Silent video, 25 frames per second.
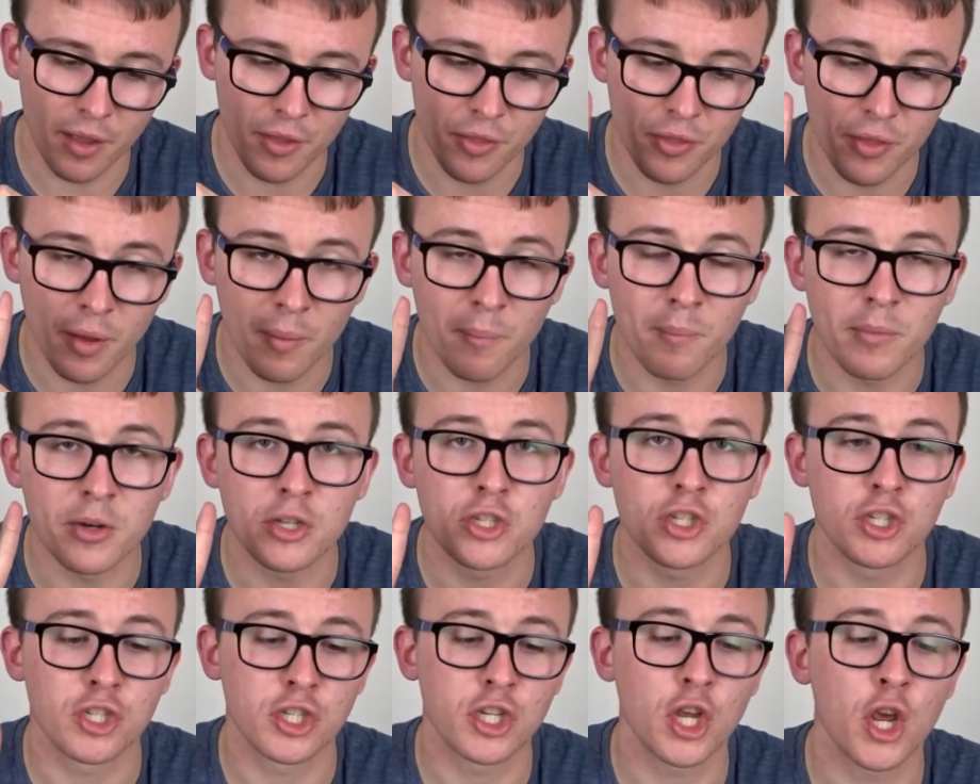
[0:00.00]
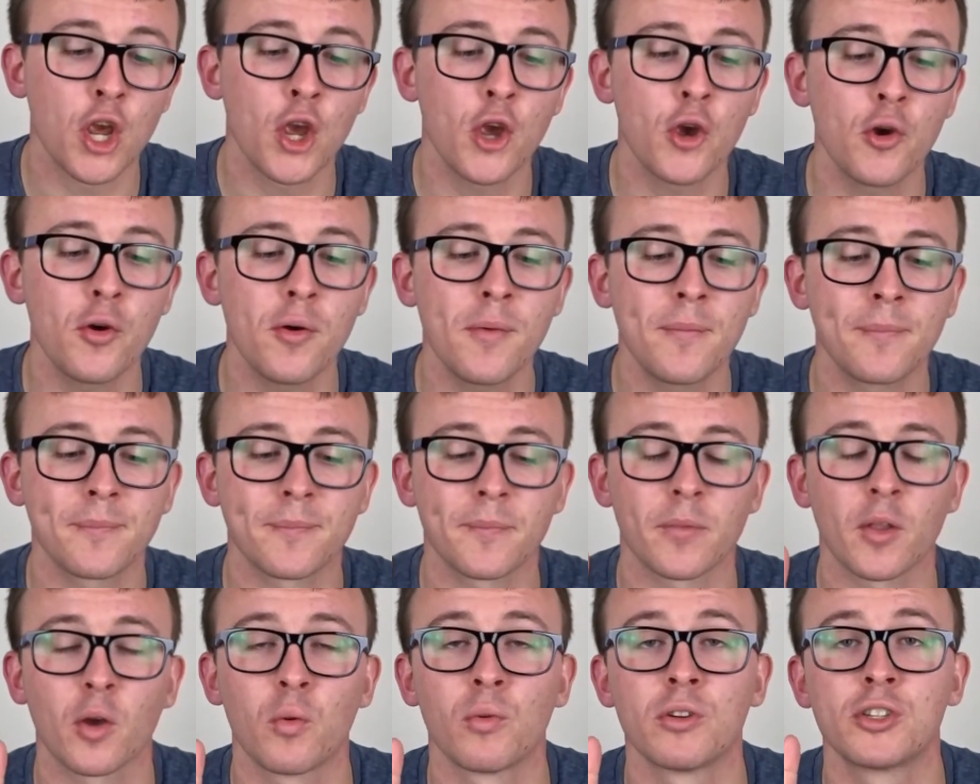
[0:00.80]
Number 2
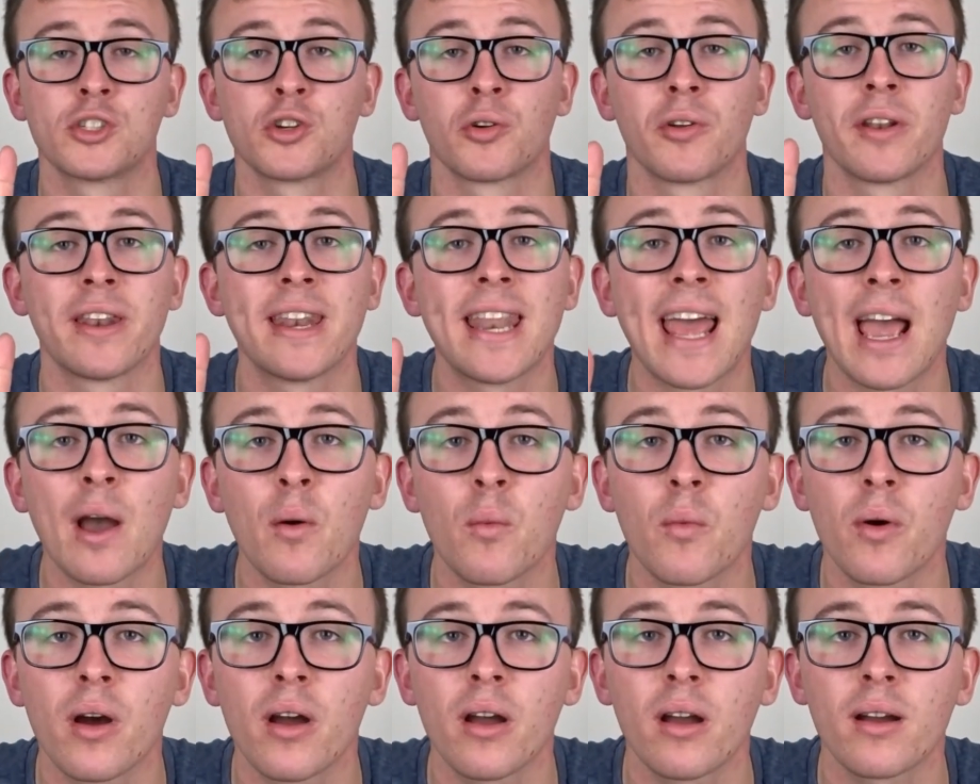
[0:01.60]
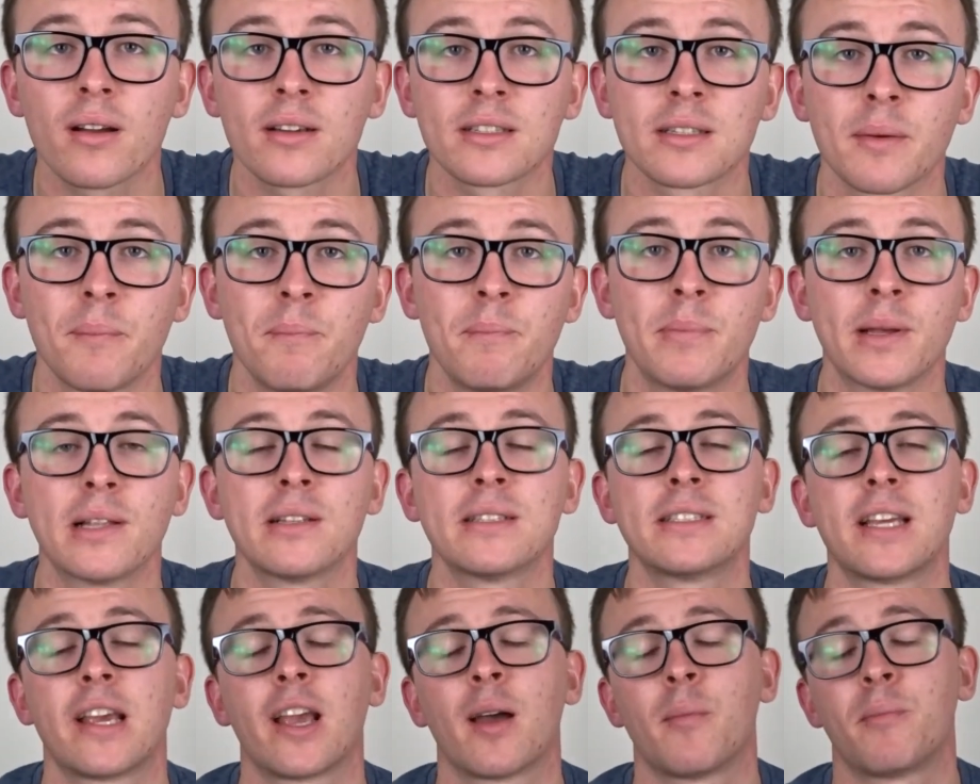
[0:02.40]
was your network, so
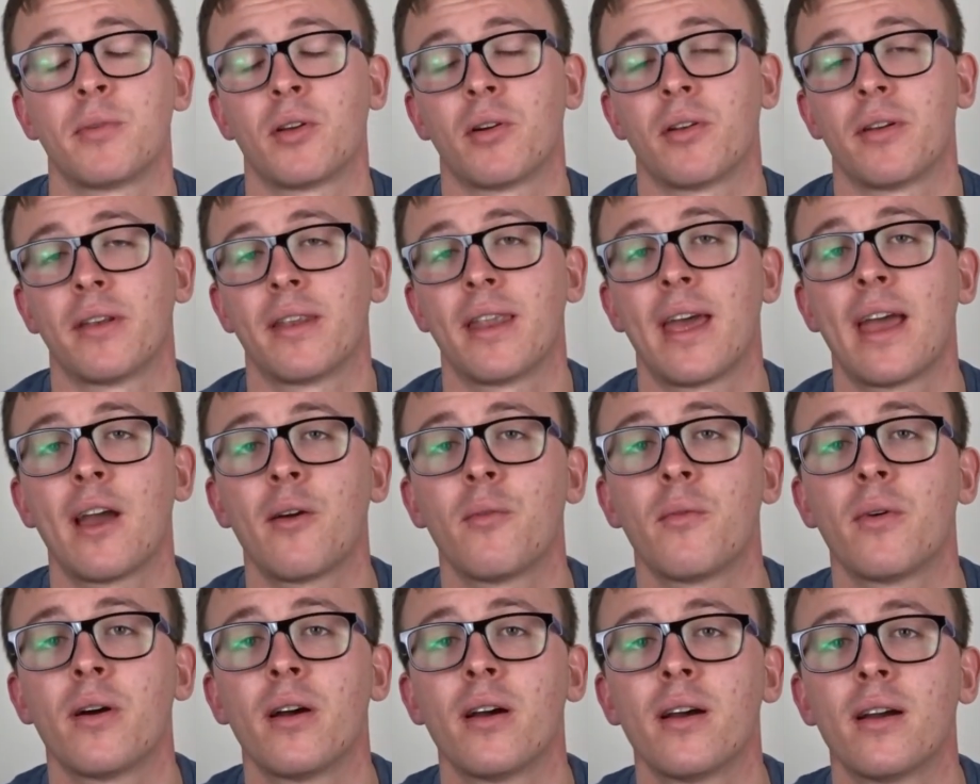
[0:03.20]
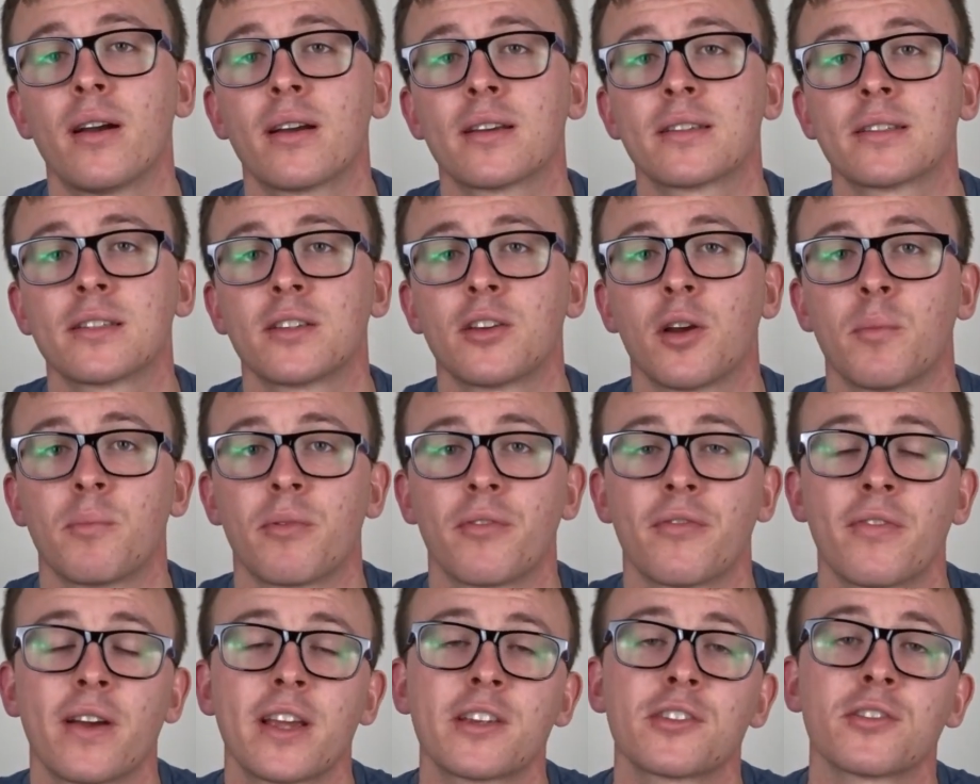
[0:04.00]
building up your networks, your
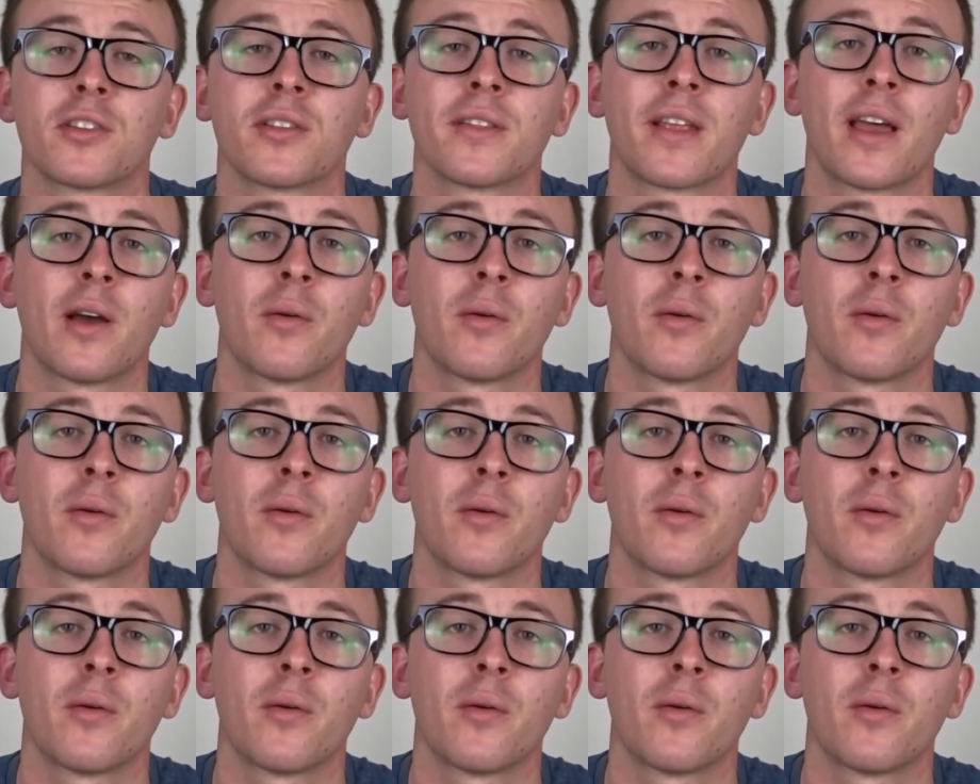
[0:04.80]
professional